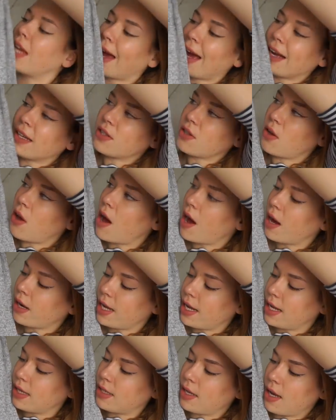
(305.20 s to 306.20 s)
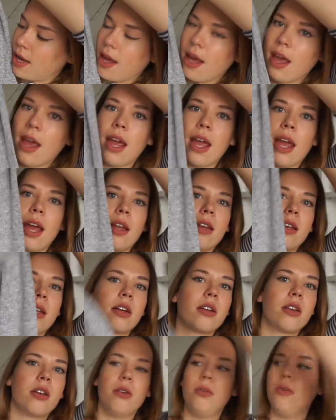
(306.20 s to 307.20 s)
castle on it, and
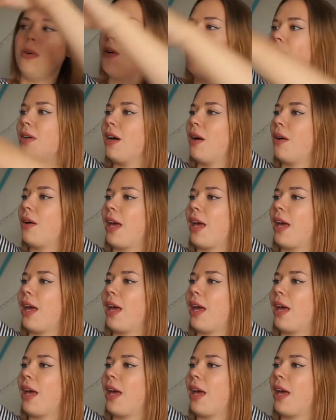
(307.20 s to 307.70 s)
here you, ooh,